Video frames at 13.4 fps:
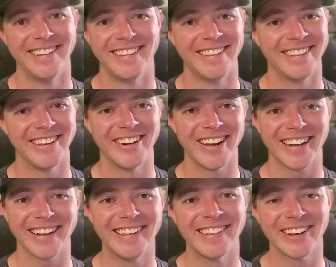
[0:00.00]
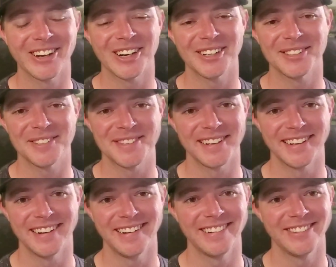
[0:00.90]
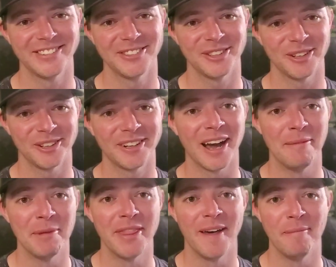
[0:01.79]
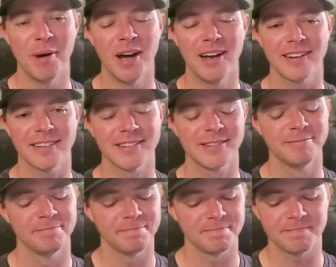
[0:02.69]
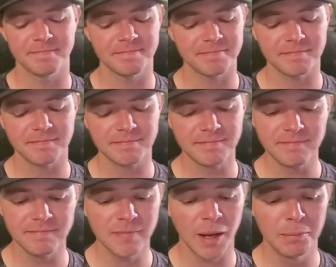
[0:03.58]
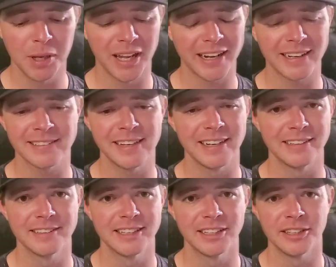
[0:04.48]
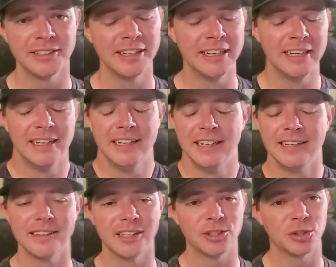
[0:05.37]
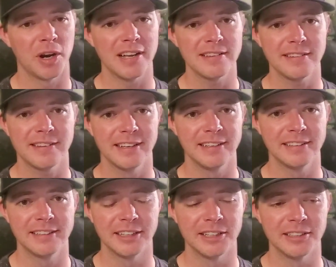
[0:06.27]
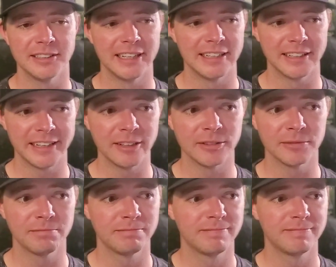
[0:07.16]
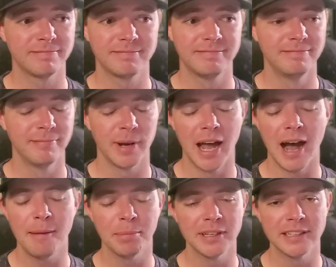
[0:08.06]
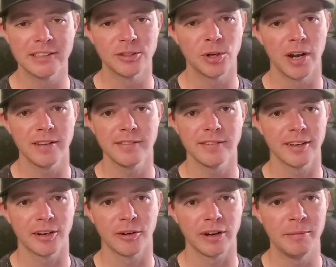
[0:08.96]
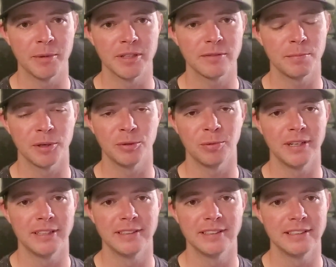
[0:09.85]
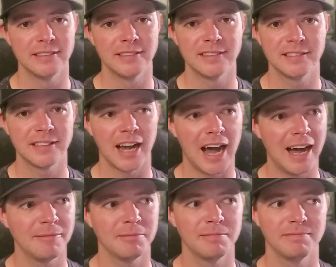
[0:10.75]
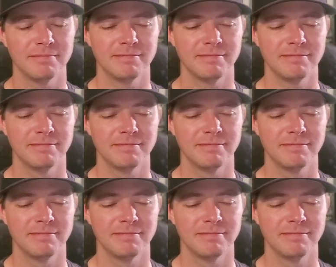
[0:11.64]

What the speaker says: they're not getting the cards that should come in that box. But like I said, until the illegal monopoly and trust agreements between these top